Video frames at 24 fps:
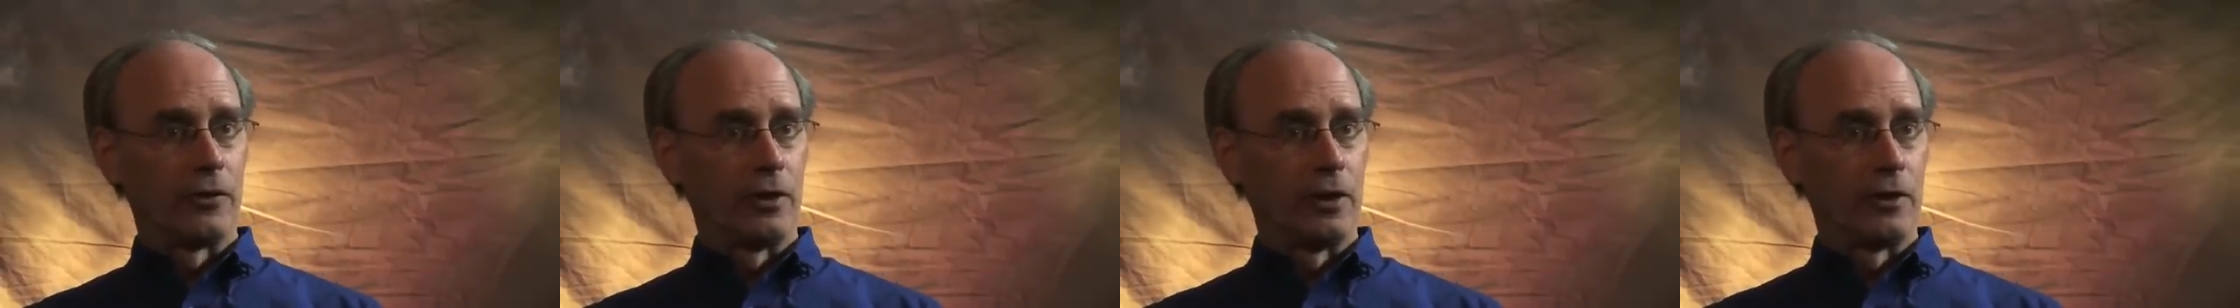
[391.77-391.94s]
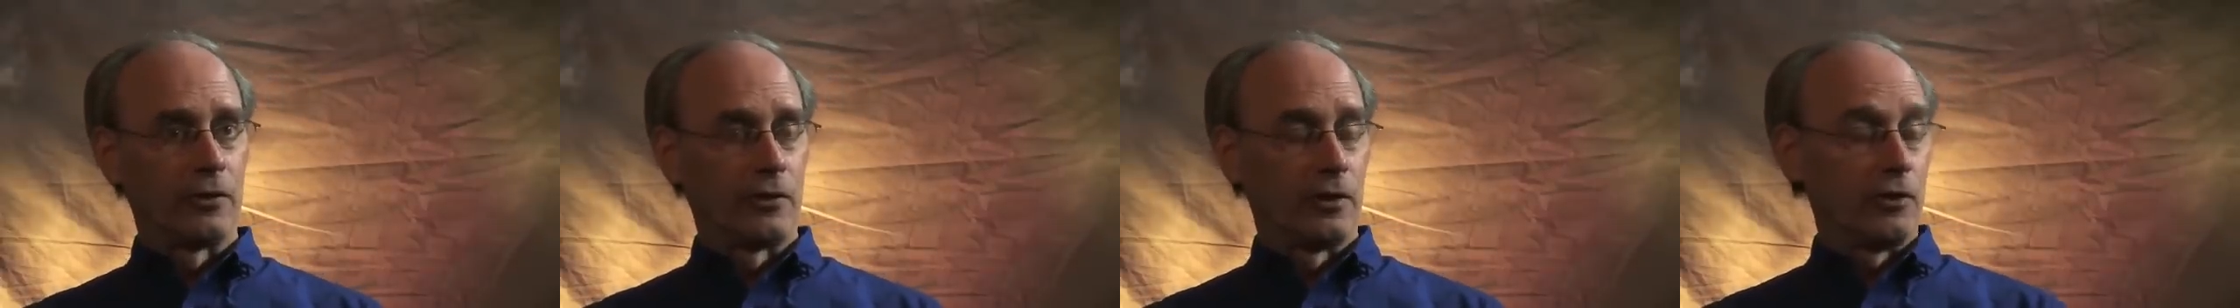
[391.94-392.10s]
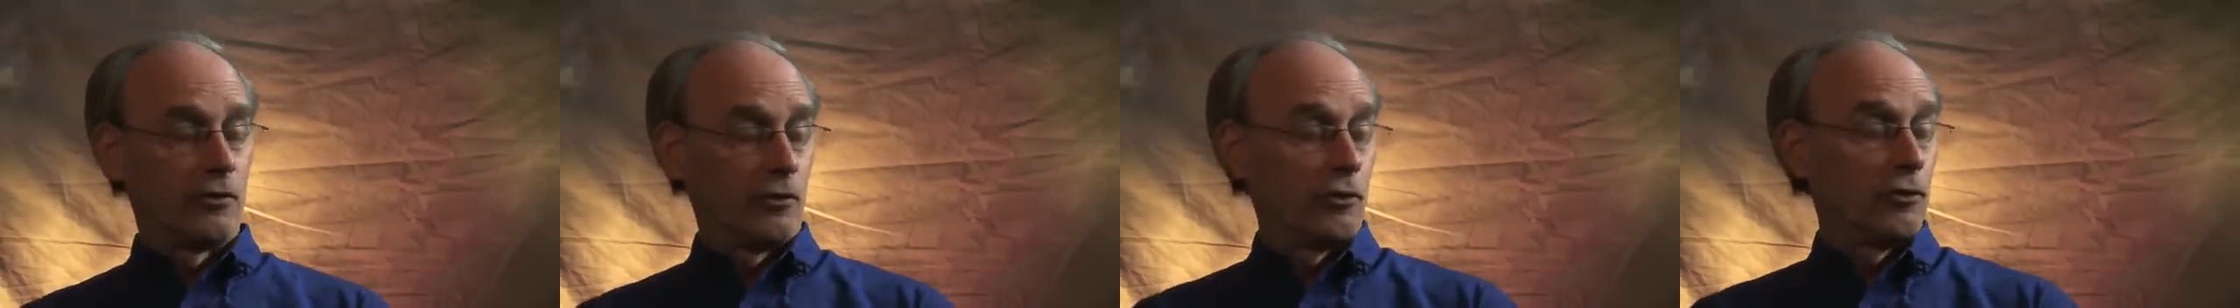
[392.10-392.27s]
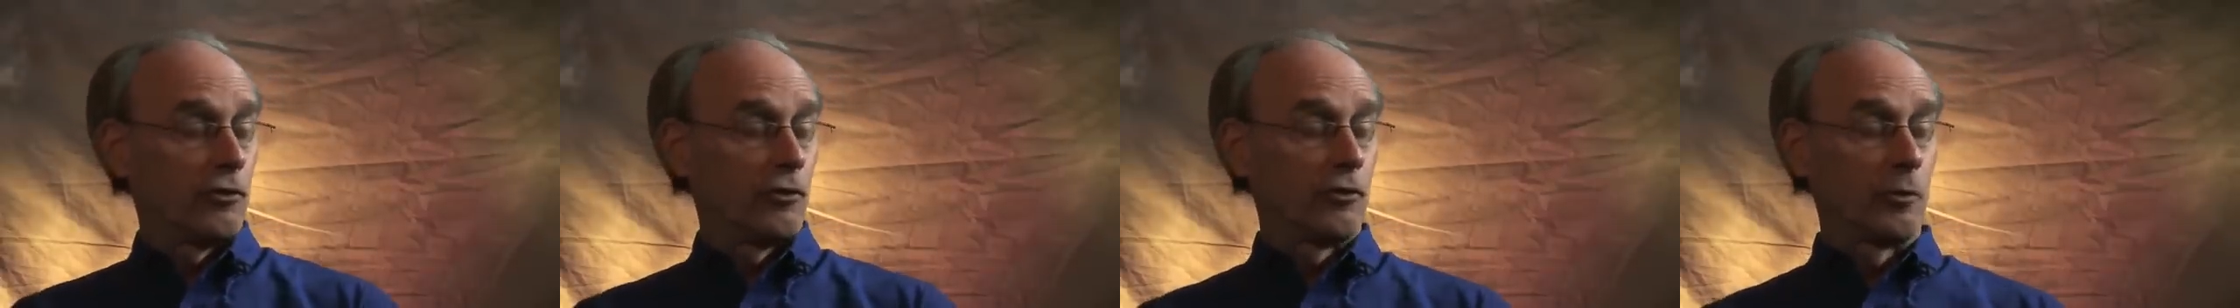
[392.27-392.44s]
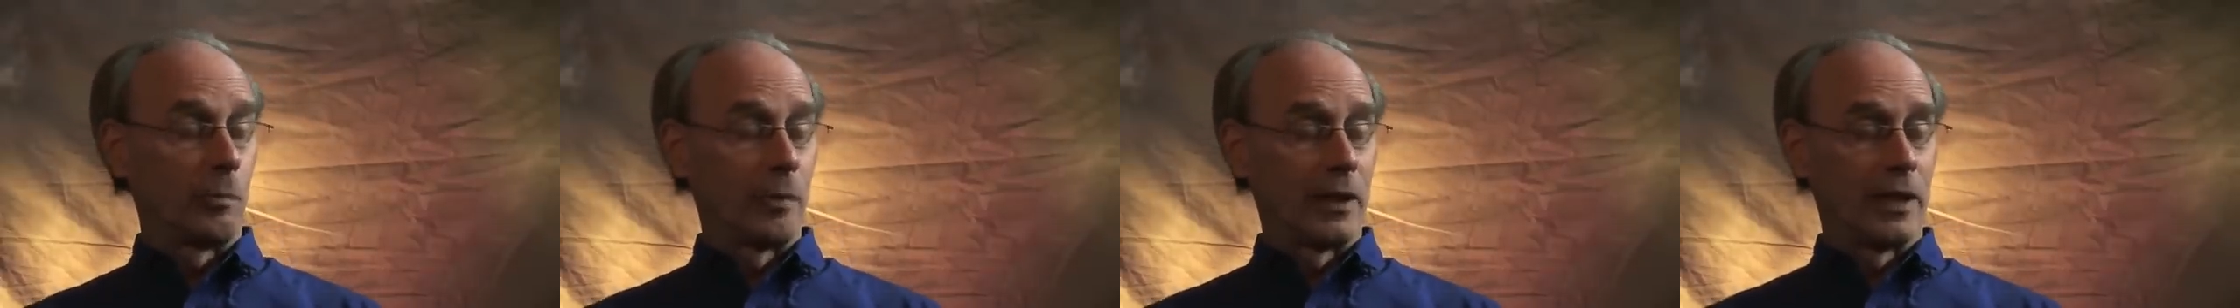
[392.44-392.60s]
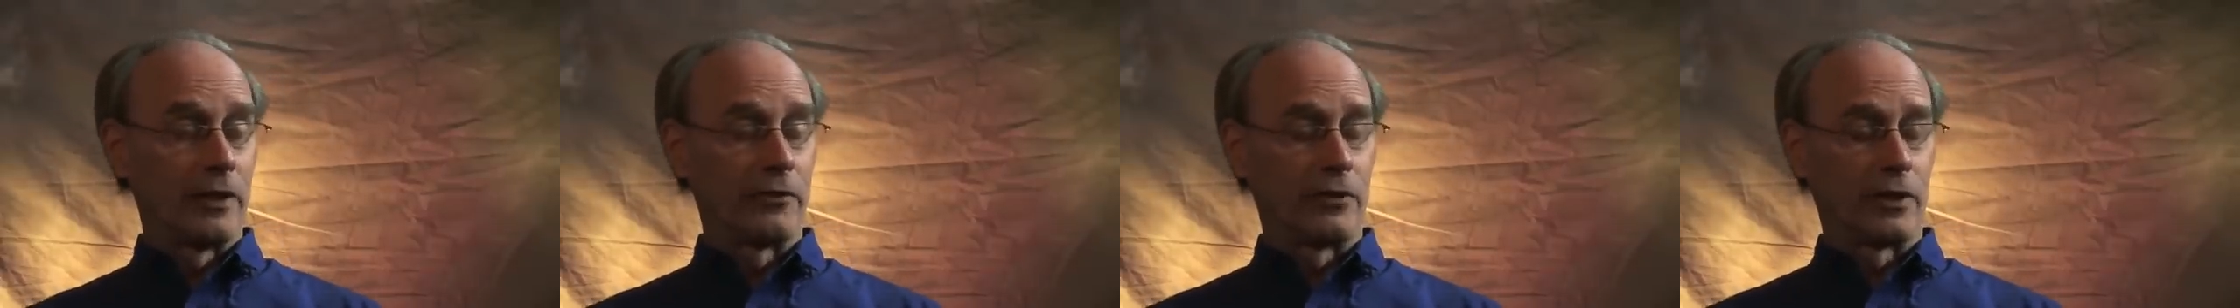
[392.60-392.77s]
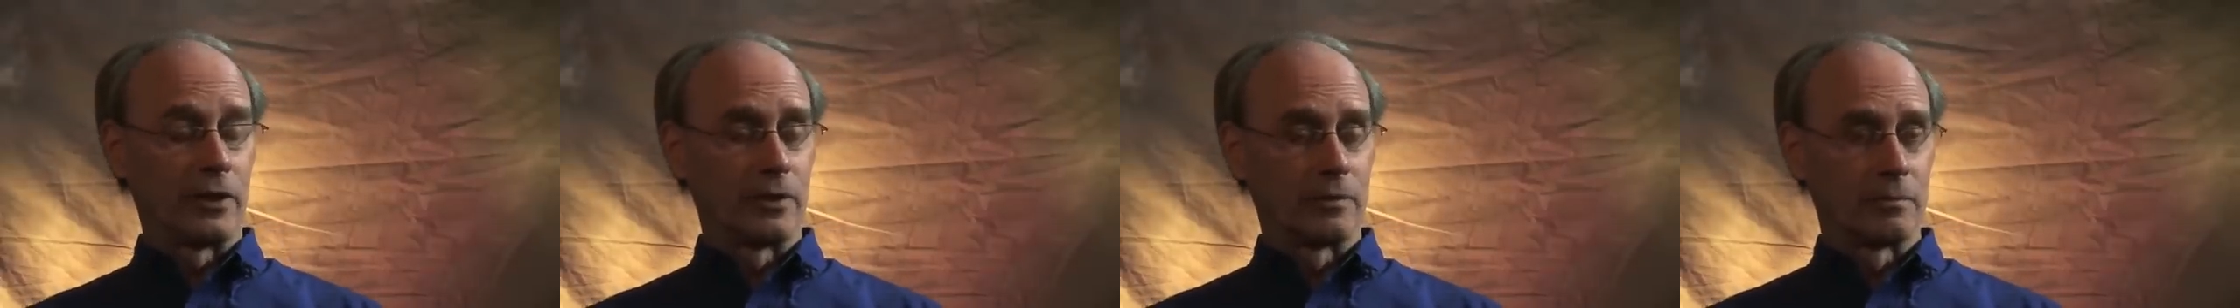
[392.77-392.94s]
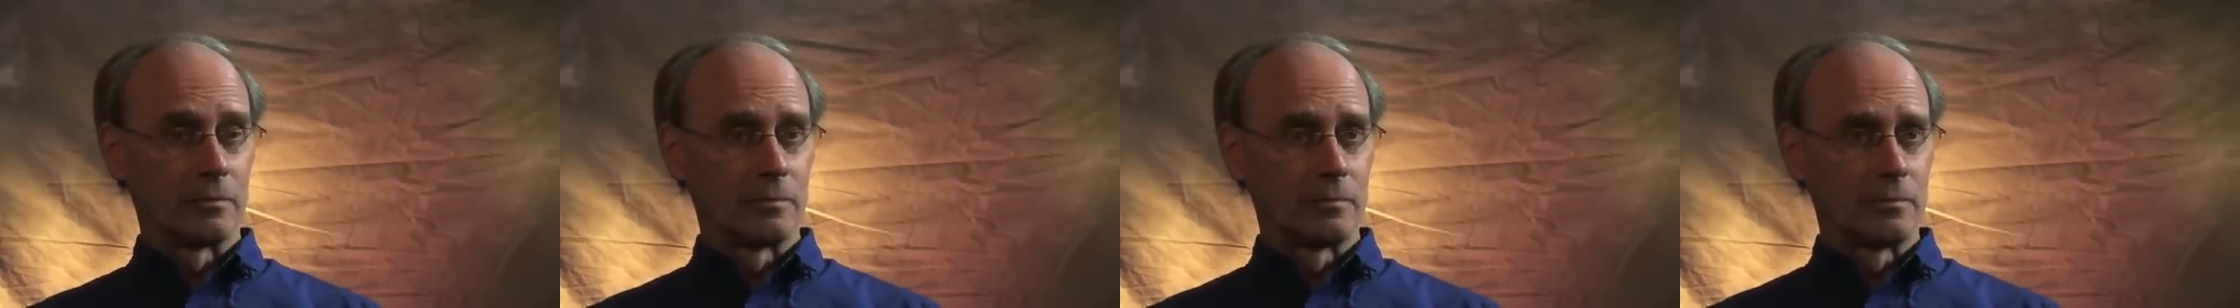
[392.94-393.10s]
and it's just a blessing.